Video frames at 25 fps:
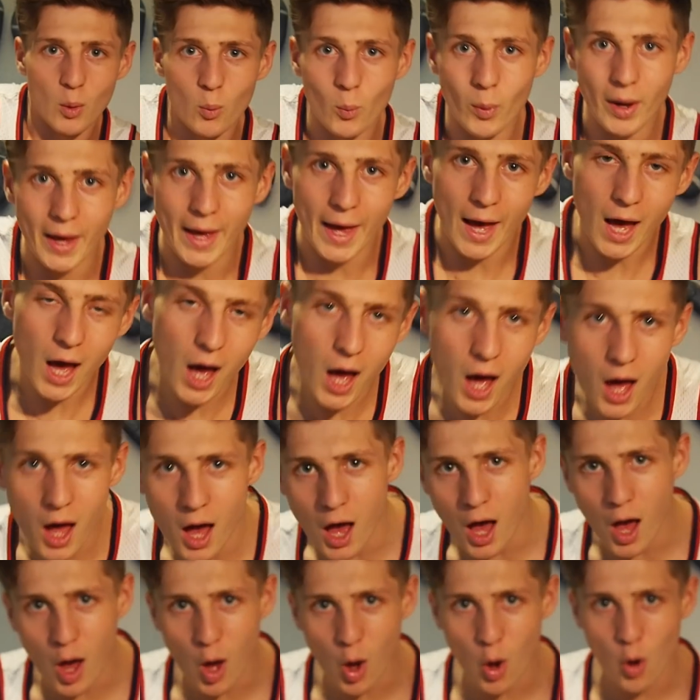We're
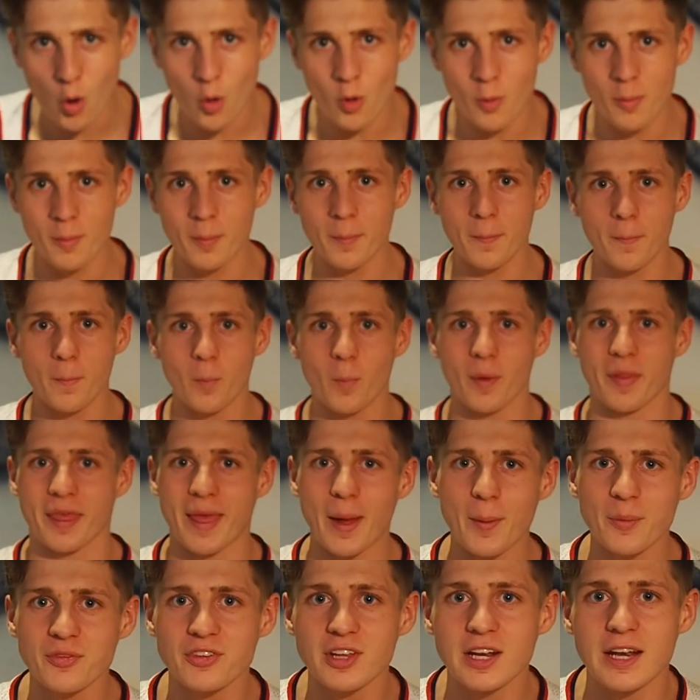home! Well,
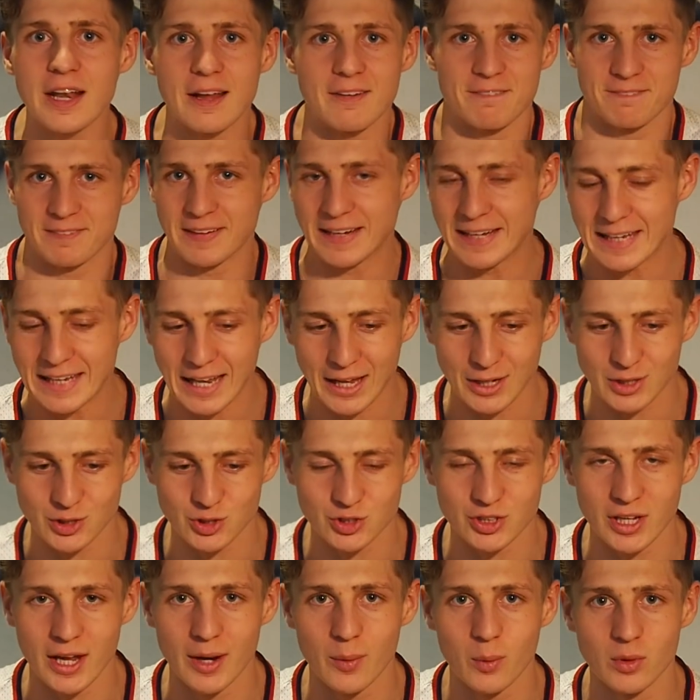that was a lovely
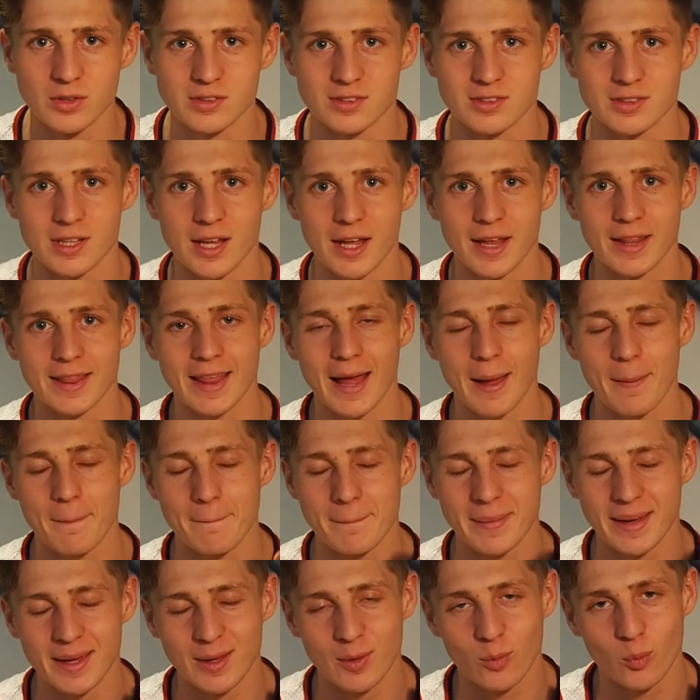lunch day, wasn't it? That
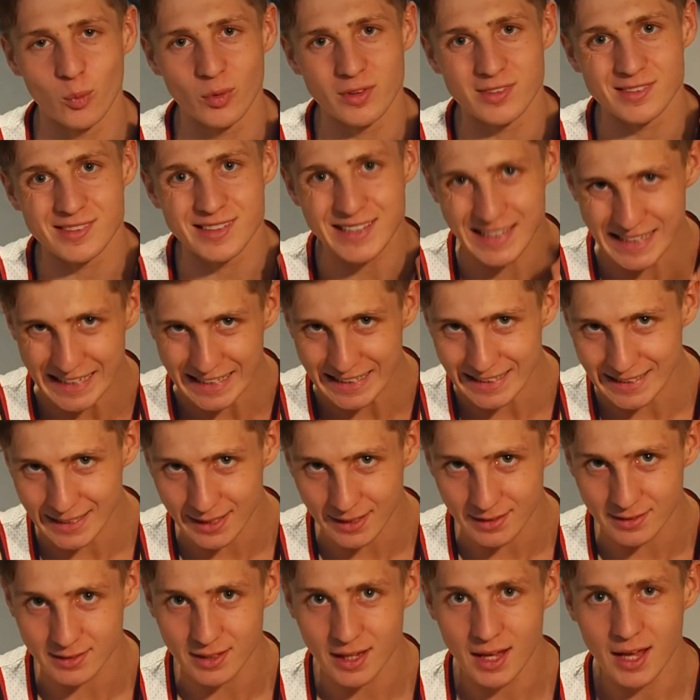meal was
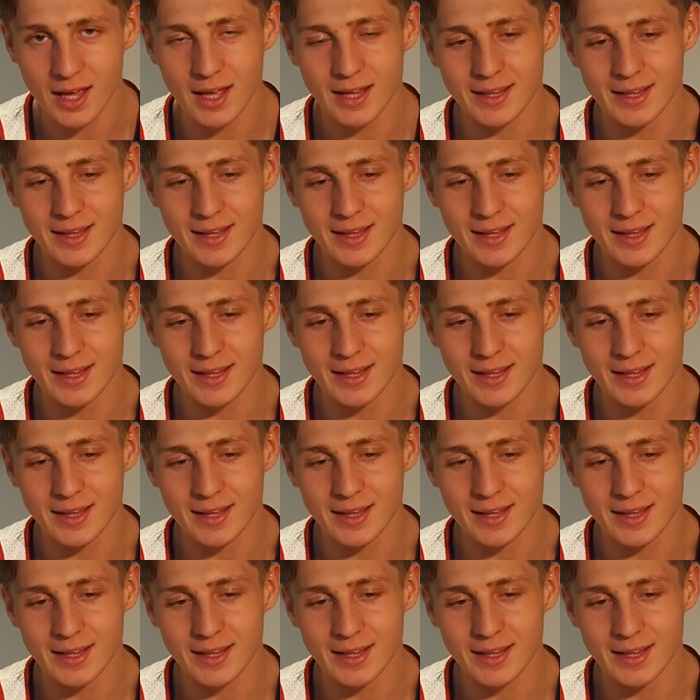needed.